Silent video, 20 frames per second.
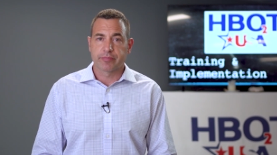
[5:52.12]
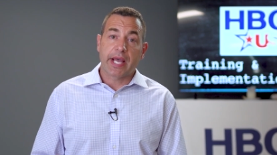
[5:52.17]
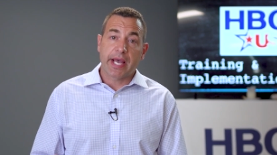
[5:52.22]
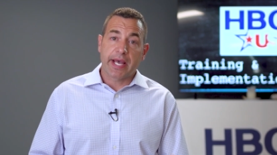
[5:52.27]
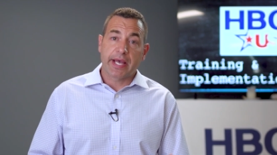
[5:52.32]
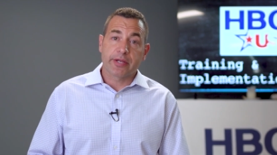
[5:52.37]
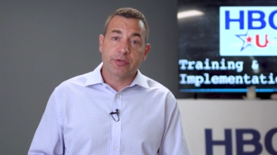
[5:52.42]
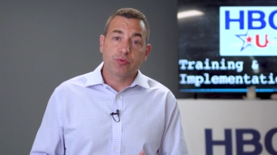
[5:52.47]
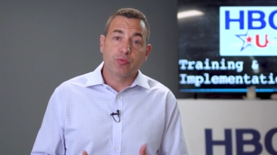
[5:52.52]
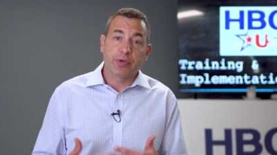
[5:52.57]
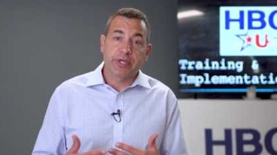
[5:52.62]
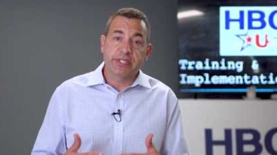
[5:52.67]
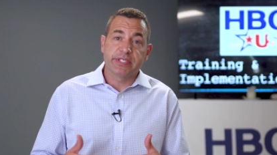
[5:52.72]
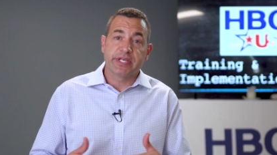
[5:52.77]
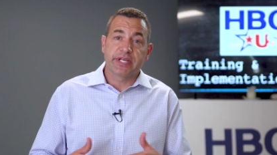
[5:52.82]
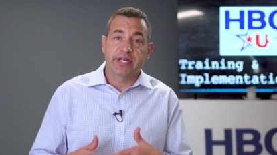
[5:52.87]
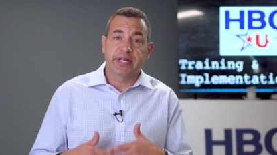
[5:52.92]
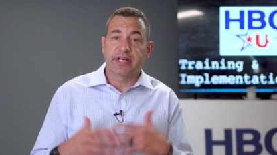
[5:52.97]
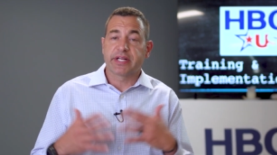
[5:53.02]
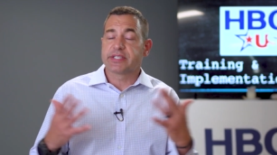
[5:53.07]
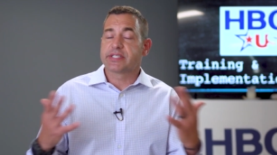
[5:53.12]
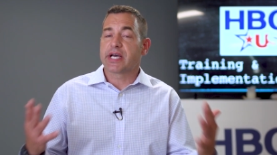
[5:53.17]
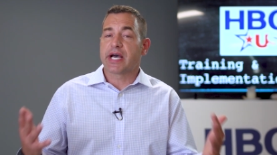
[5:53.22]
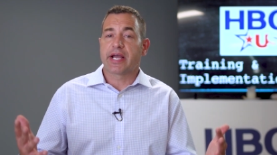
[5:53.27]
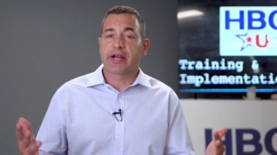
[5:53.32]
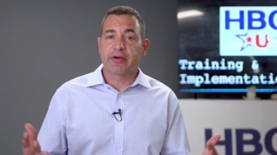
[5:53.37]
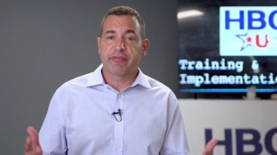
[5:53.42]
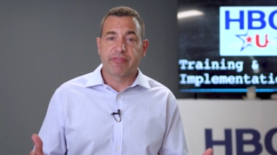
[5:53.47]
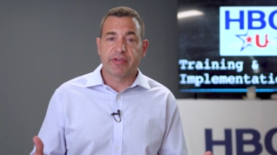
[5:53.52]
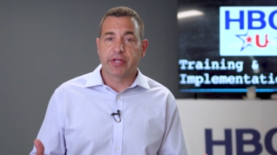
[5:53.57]
And we did an
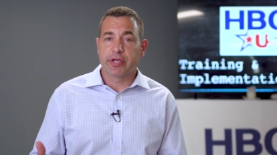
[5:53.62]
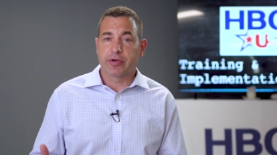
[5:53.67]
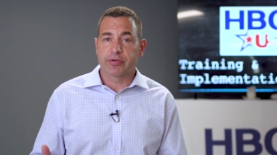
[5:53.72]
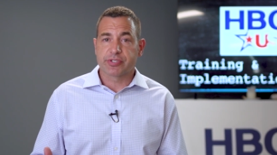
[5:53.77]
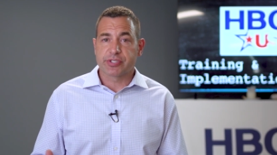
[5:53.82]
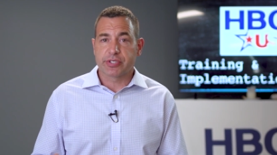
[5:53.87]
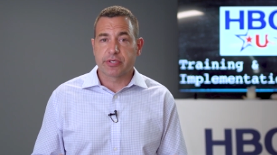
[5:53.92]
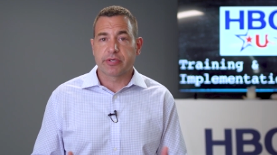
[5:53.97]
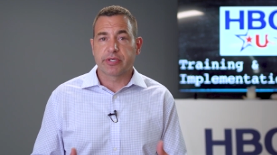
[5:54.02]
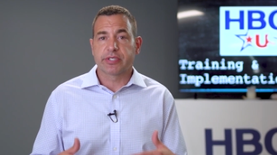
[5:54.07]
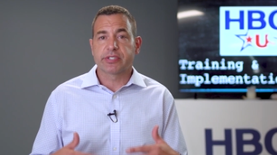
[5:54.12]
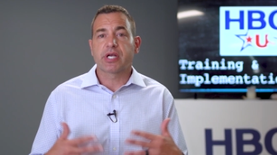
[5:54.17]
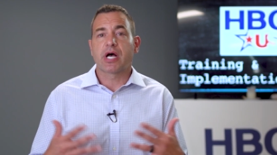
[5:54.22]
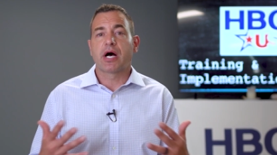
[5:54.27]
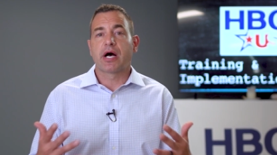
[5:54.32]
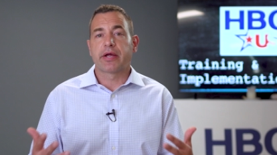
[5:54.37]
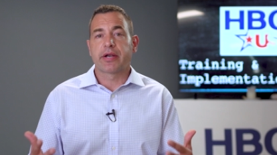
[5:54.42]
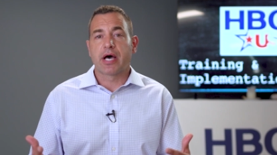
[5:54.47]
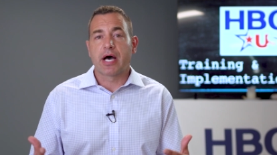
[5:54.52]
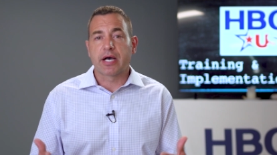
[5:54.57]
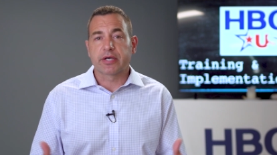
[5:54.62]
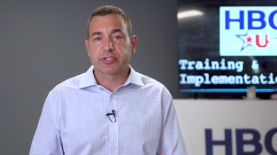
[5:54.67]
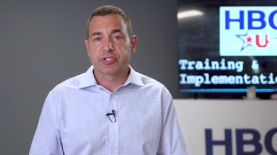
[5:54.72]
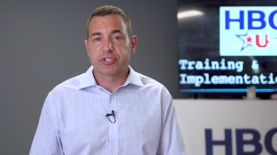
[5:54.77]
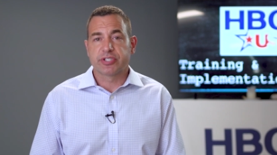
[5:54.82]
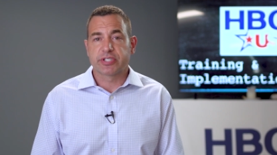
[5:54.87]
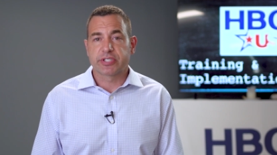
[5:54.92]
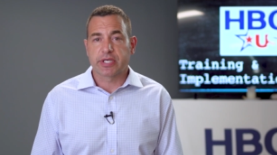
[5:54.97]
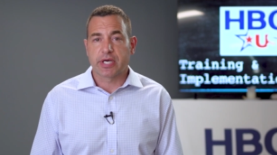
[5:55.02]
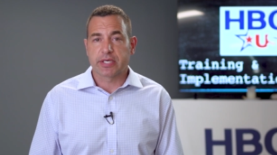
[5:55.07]
entire video series on
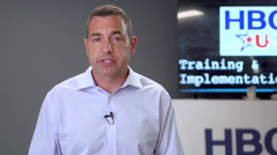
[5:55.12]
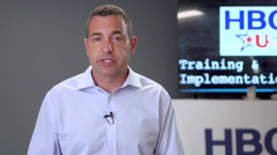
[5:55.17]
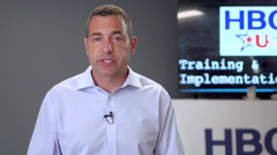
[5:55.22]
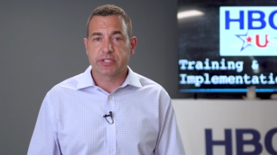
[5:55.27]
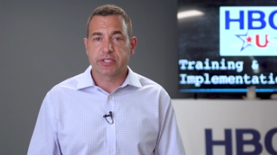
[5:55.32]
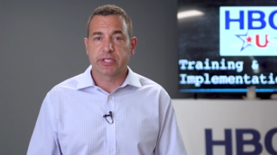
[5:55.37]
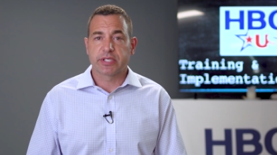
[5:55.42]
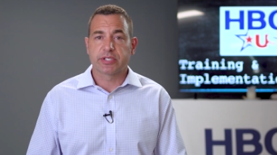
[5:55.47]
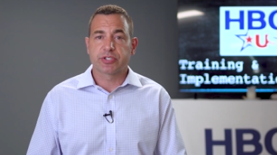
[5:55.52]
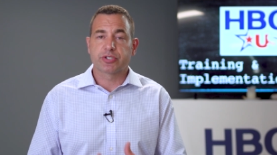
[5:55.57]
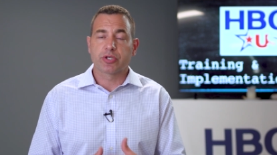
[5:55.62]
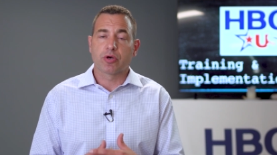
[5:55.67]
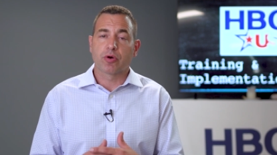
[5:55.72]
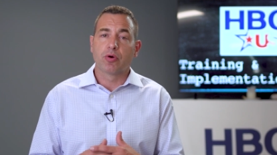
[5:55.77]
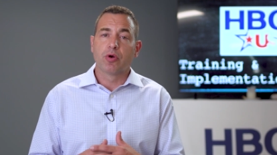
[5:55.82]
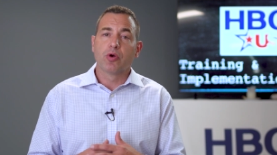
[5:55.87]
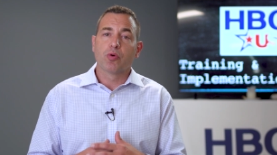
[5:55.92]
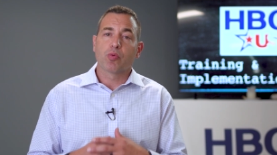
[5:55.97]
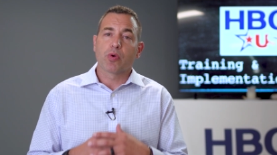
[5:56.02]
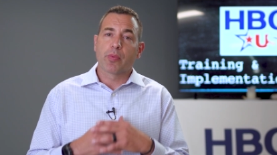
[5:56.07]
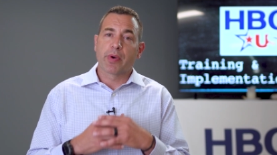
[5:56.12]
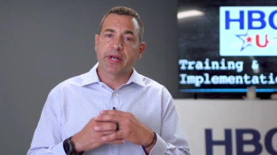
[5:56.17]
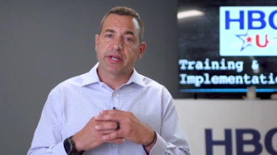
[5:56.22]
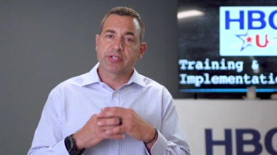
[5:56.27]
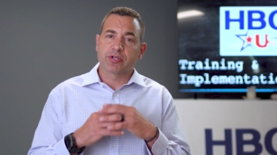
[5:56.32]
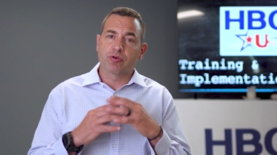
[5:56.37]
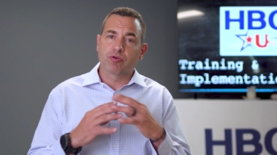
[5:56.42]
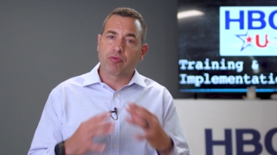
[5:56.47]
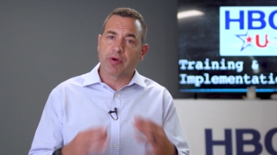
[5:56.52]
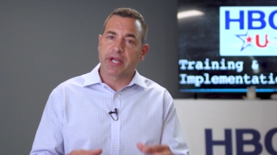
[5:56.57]
oxygen toxicity. So we went
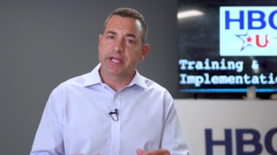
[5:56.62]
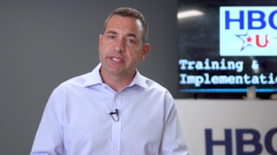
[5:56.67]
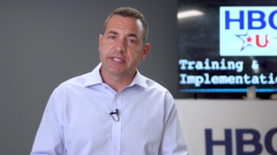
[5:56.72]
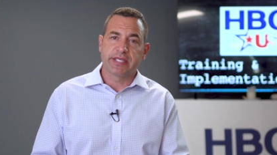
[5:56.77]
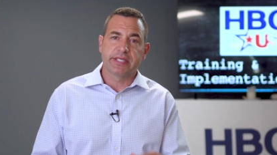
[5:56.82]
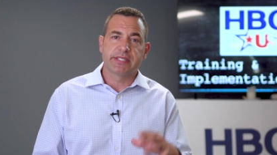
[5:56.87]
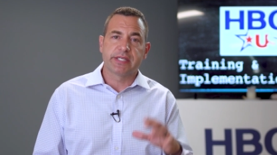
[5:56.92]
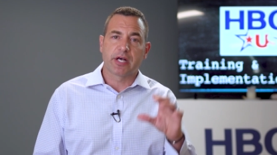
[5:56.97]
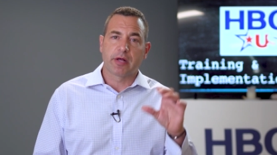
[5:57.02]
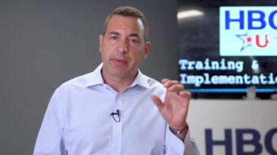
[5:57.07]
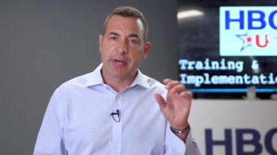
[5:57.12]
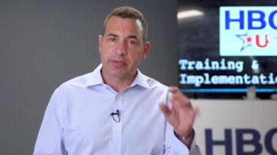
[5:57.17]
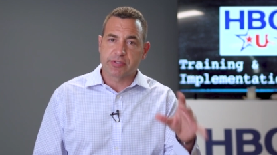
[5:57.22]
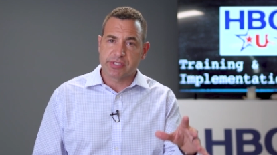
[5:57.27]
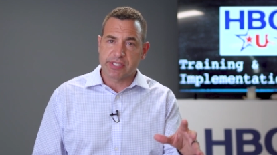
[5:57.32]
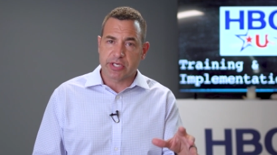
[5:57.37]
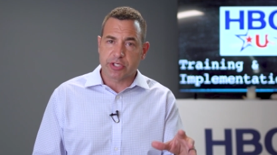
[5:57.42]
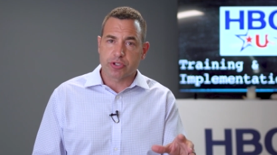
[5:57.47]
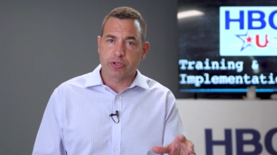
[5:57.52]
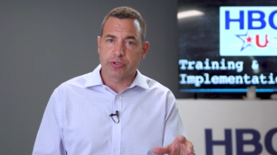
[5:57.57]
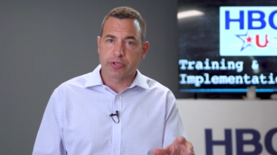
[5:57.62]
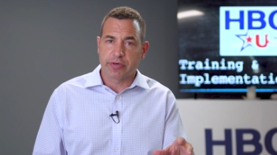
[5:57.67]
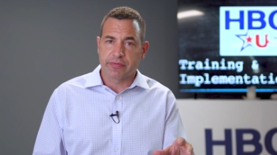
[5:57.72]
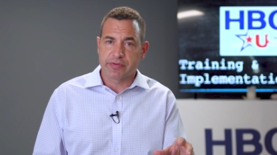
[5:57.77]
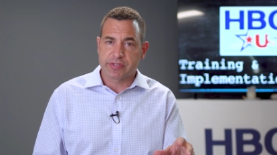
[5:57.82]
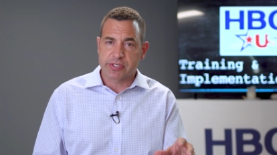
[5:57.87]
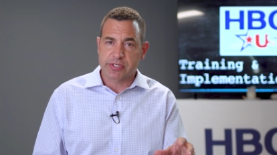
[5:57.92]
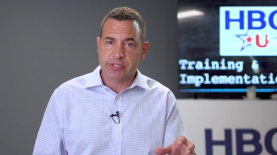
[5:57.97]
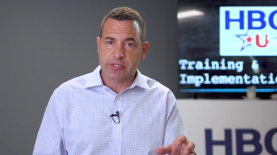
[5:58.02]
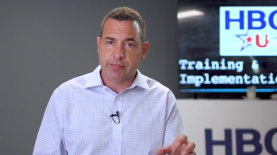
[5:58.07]
into great detail about central
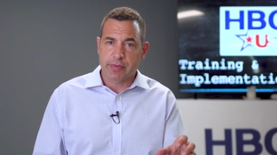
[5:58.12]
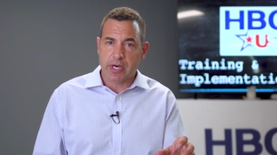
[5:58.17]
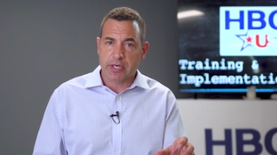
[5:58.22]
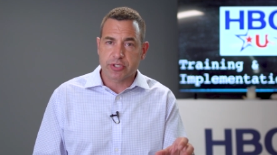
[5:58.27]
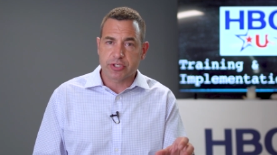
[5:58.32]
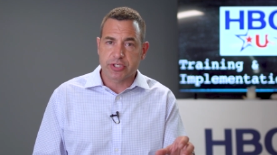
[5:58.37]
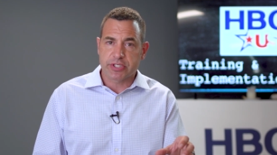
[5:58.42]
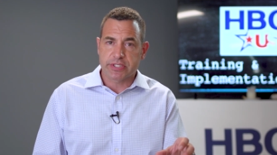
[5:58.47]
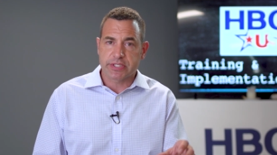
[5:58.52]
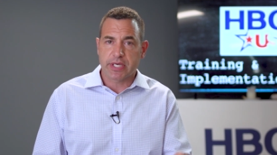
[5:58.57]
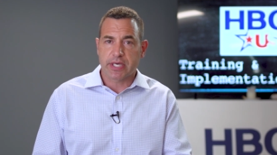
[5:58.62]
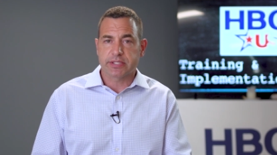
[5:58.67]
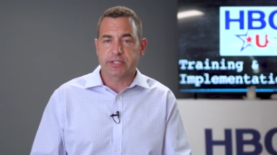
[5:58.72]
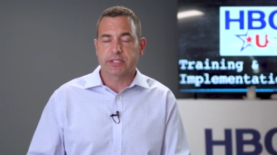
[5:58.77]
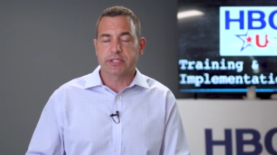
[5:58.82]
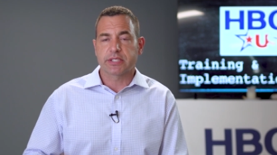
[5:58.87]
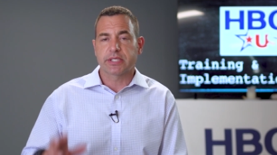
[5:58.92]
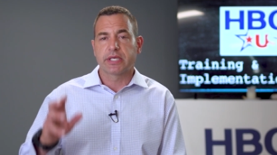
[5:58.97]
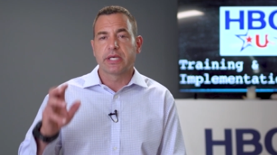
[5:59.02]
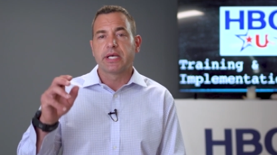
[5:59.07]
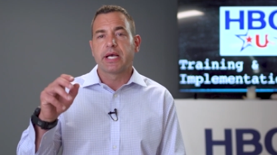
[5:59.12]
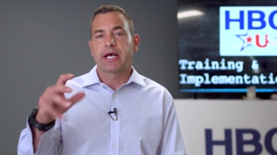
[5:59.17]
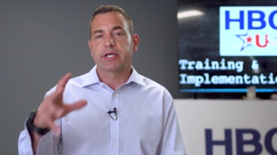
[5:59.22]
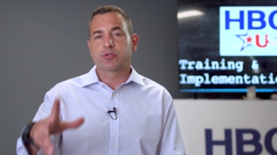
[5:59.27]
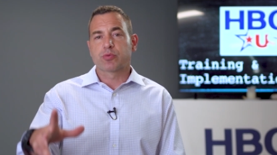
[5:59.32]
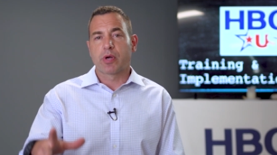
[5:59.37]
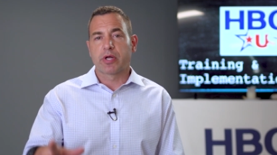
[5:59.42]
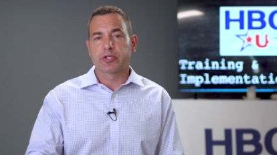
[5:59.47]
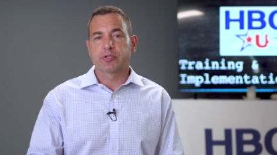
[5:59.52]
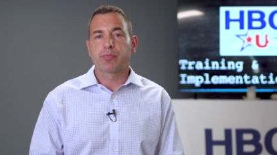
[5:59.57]
nervous system oxygen toxicity
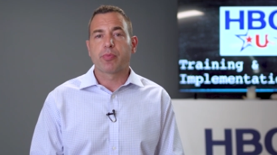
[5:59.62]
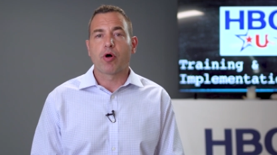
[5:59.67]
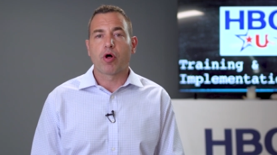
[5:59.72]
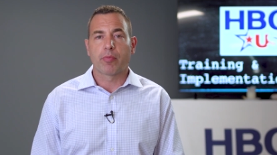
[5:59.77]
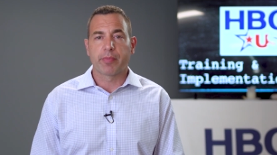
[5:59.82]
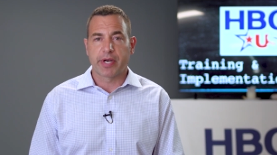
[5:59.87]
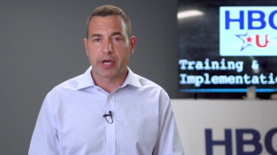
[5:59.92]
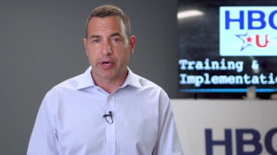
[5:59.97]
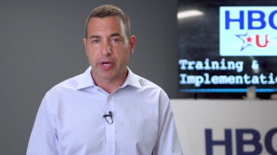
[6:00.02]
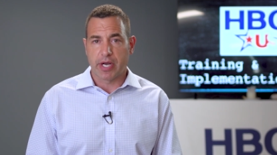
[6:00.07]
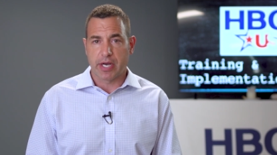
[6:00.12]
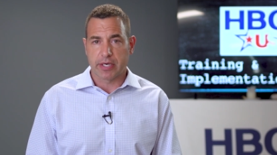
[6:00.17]
as well as pulmonary